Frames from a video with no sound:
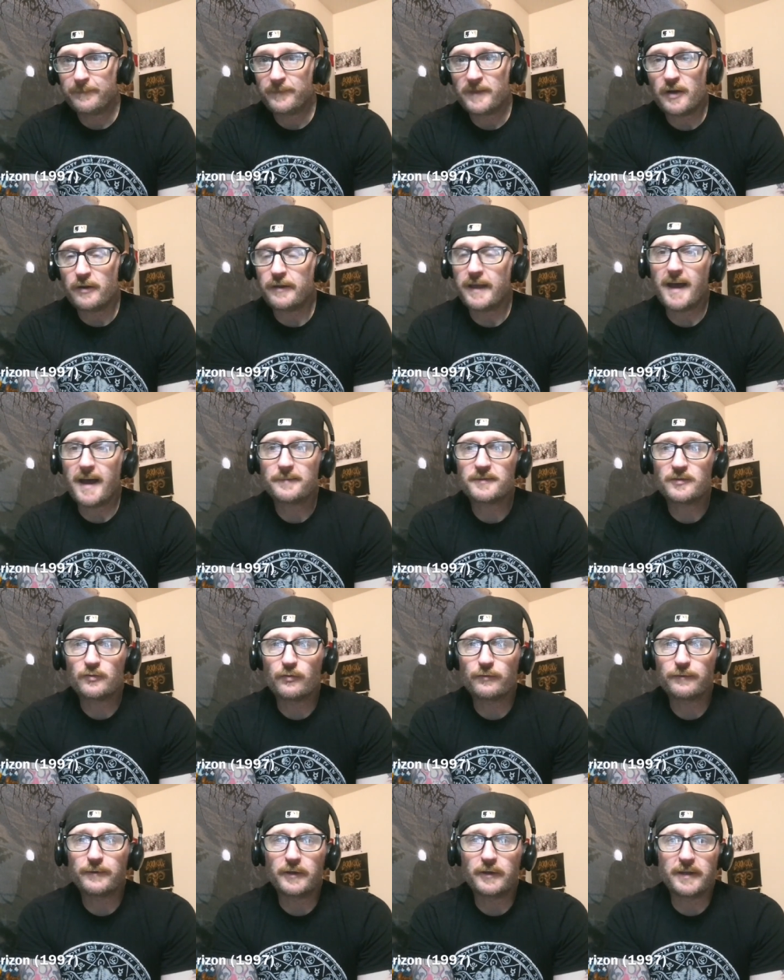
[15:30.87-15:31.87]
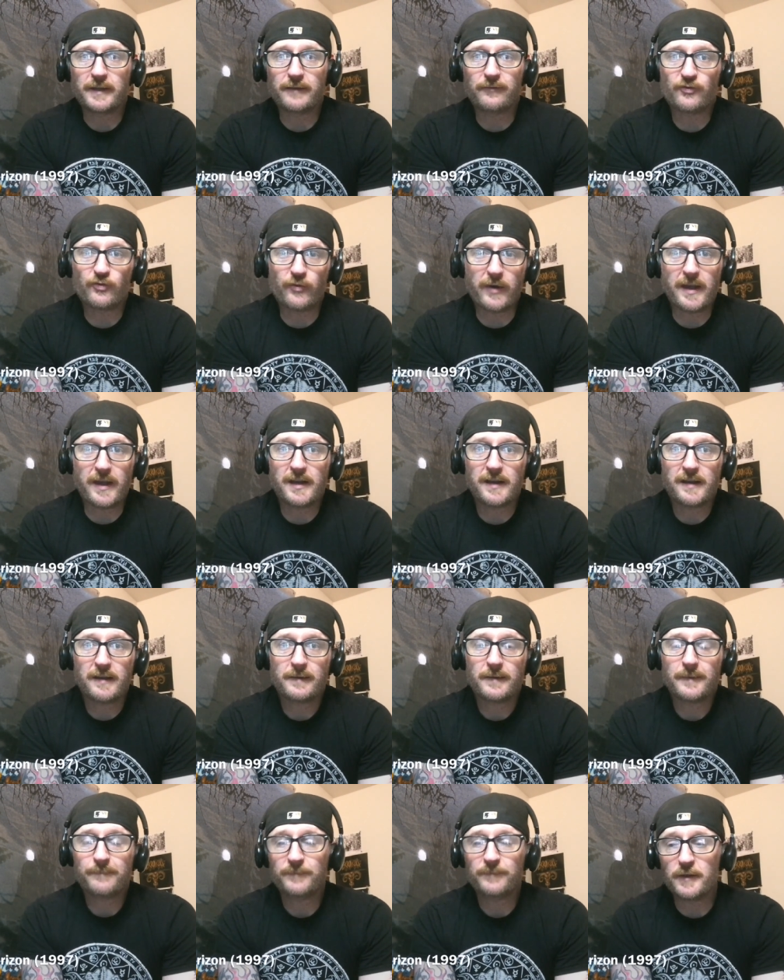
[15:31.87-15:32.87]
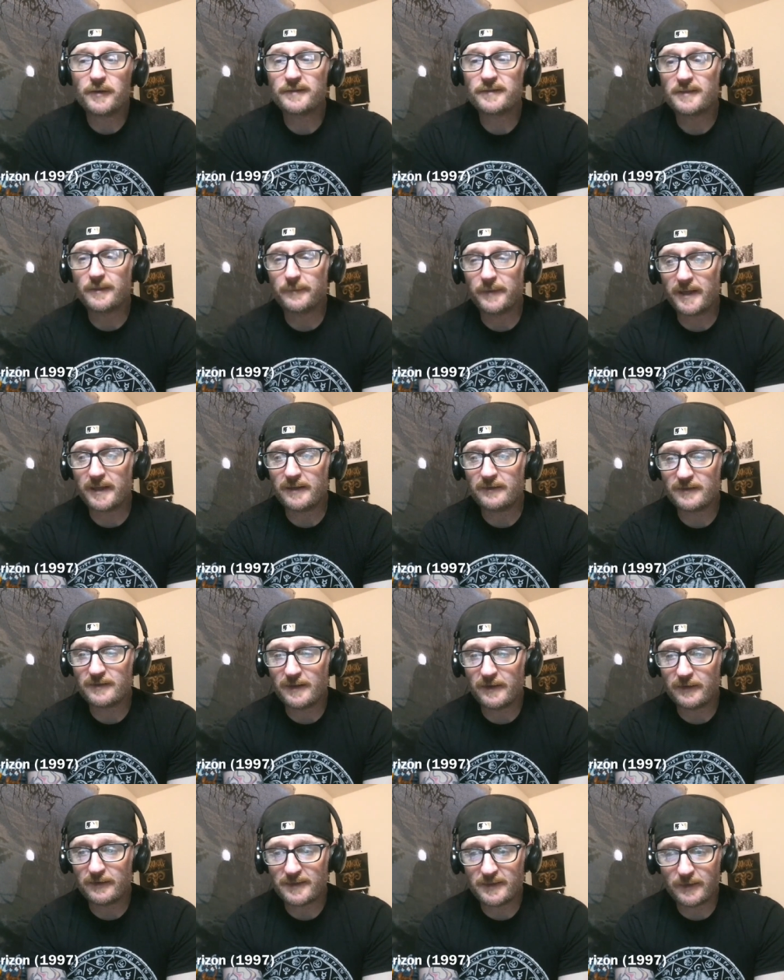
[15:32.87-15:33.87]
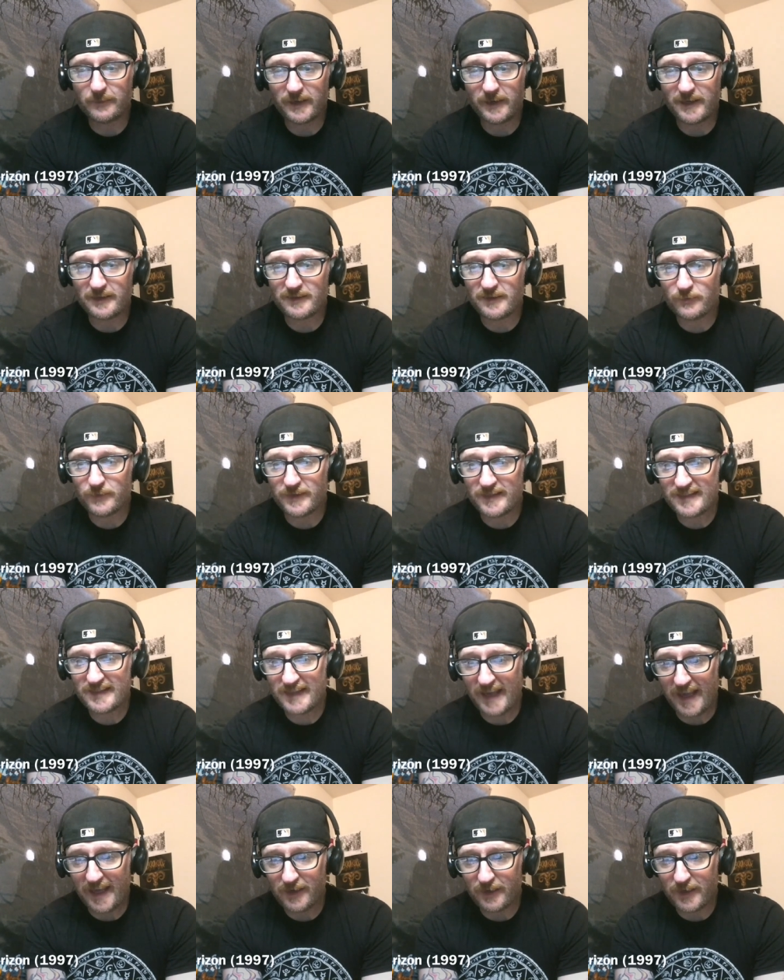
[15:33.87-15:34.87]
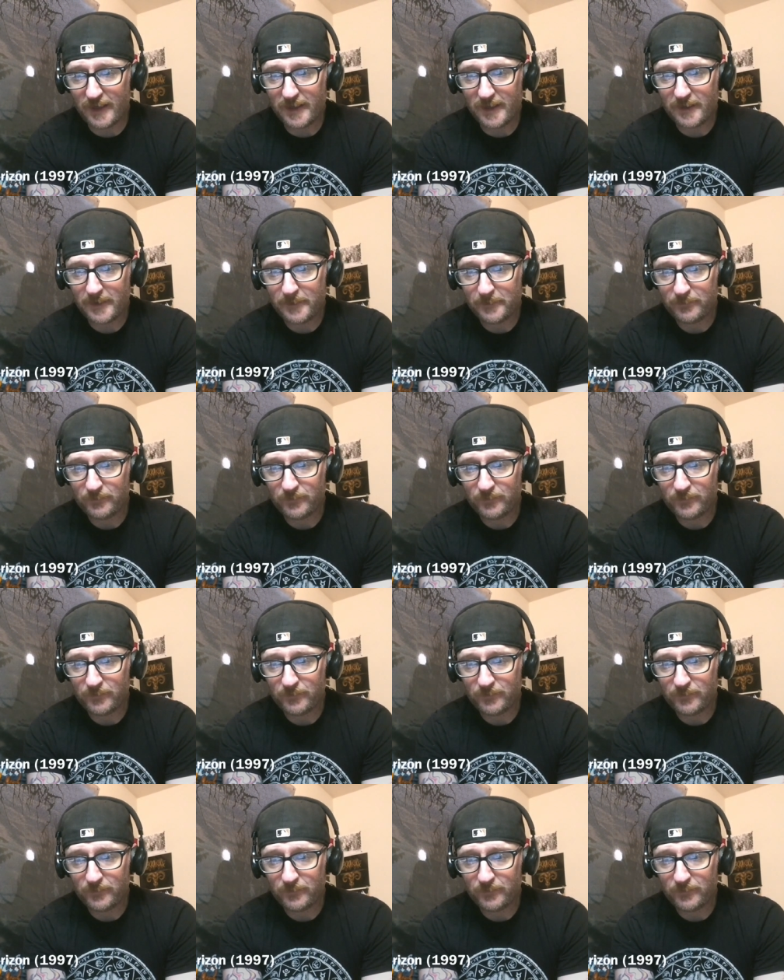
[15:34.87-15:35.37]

you know, the absolute feeling of dread, you know, slipping in, slipping into insanity.